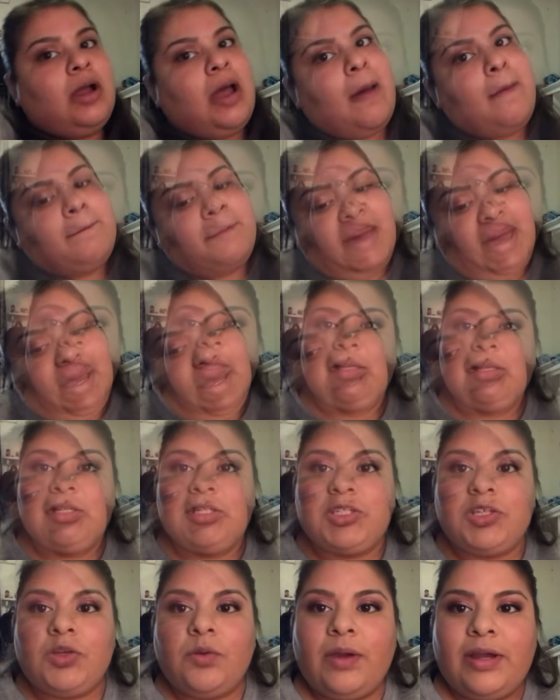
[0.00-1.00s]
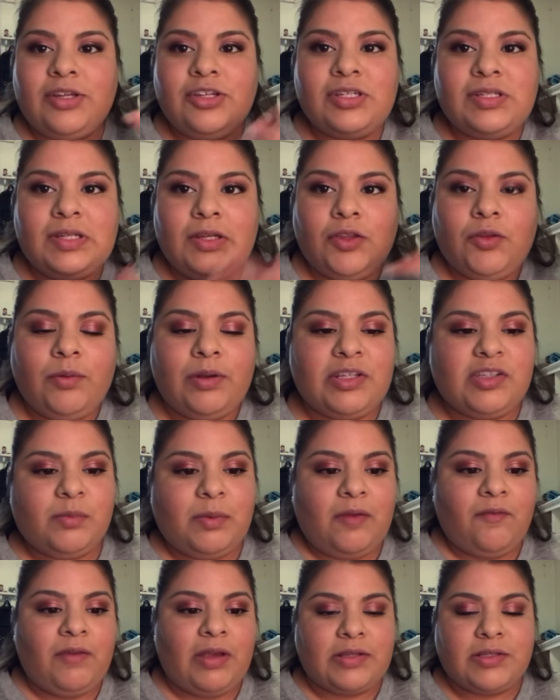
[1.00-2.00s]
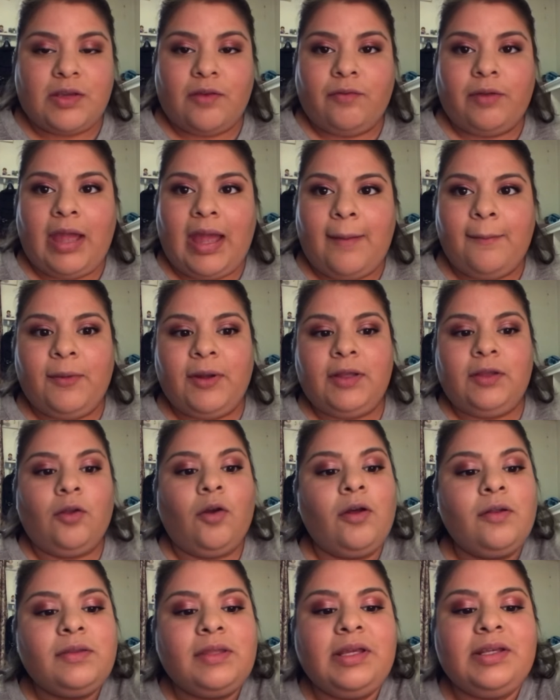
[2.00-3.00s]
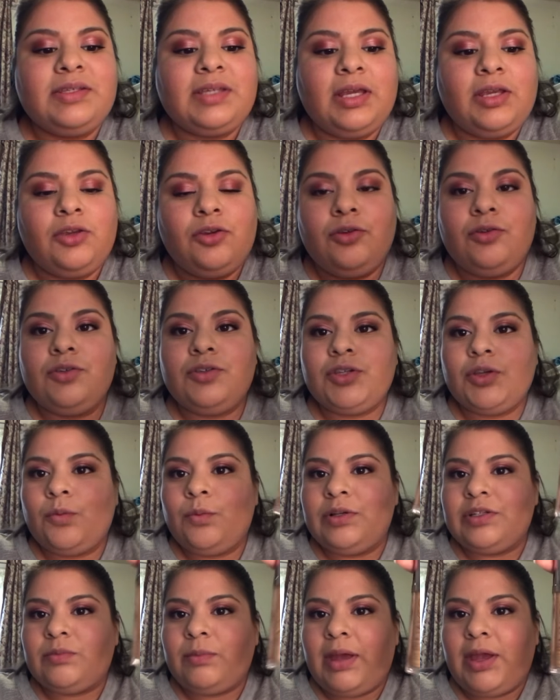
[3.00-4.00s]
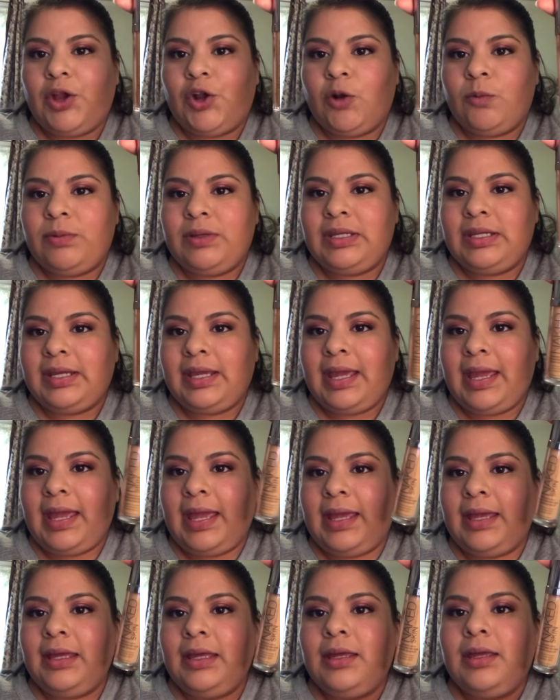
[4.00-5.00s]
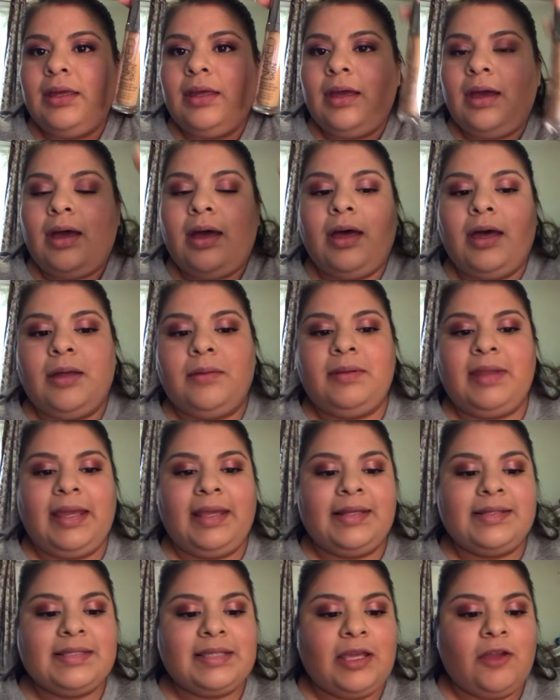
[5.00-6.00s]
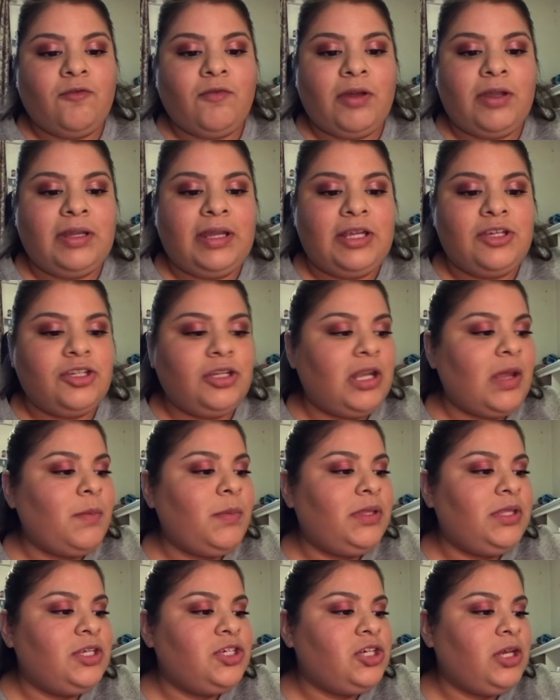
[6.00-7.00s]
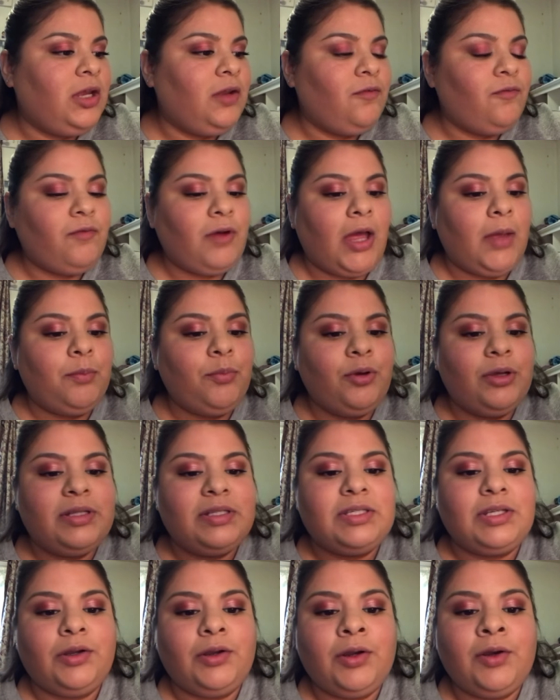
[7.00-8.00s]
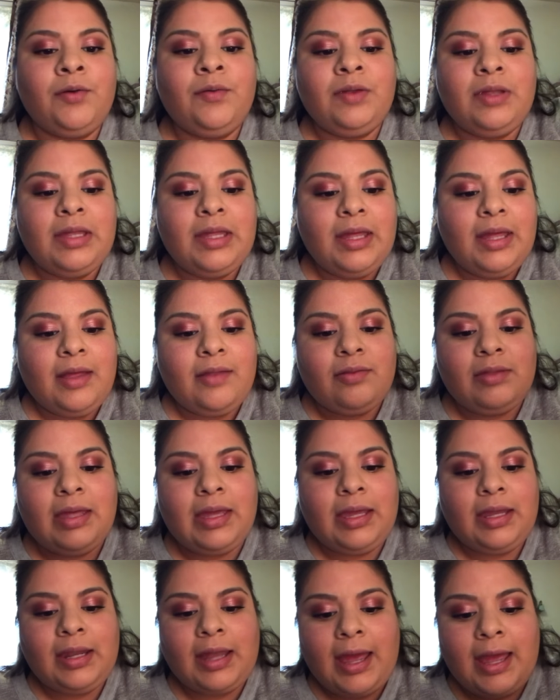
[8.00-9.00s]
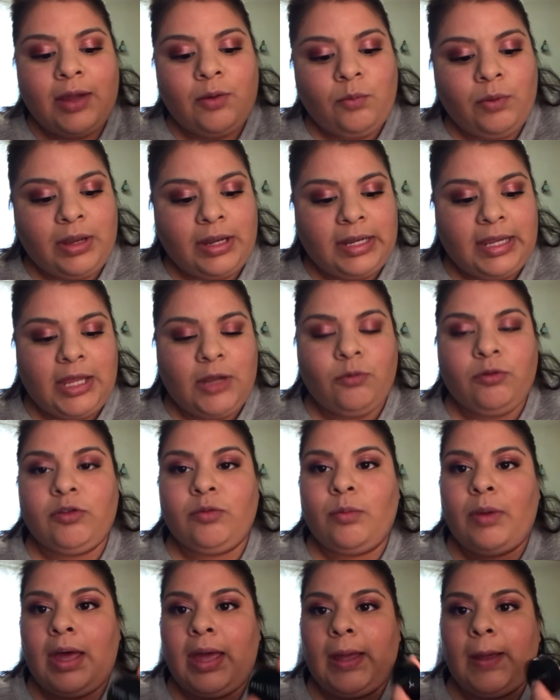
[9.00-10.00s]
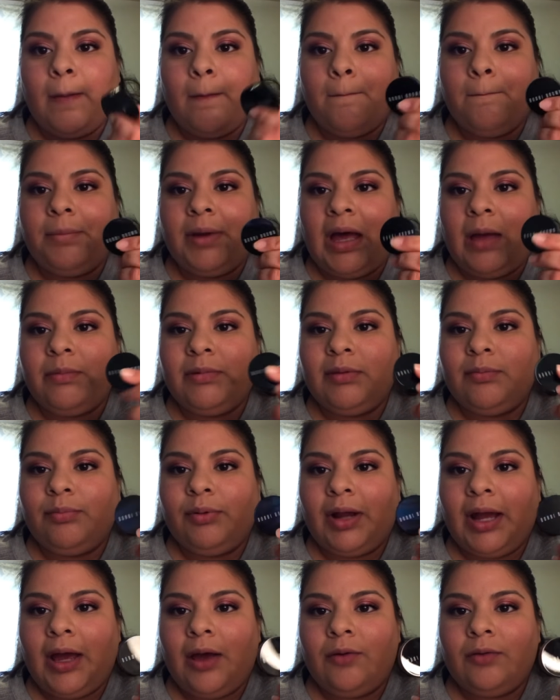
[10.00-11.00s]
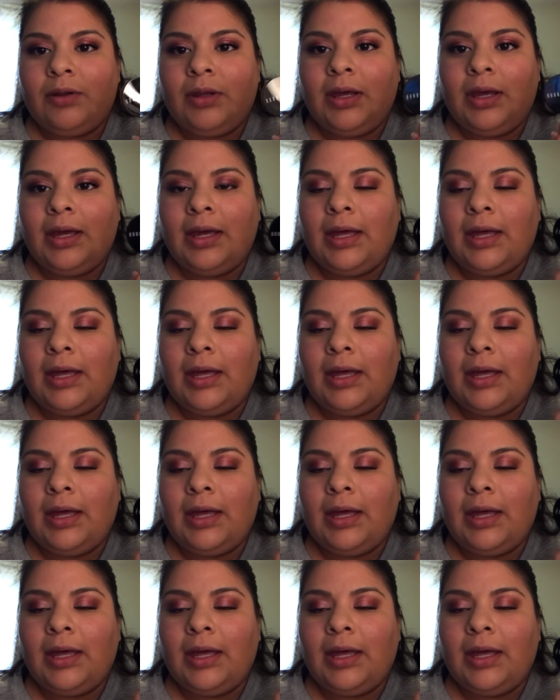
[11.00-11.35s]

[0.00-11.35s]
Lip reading: come back. So I just did the rest of my face off camera, and the only things I used was my Urban Decay Naked Skin Foundation. I'm in the shade 5.0. Then I went in with my Bobbi Brown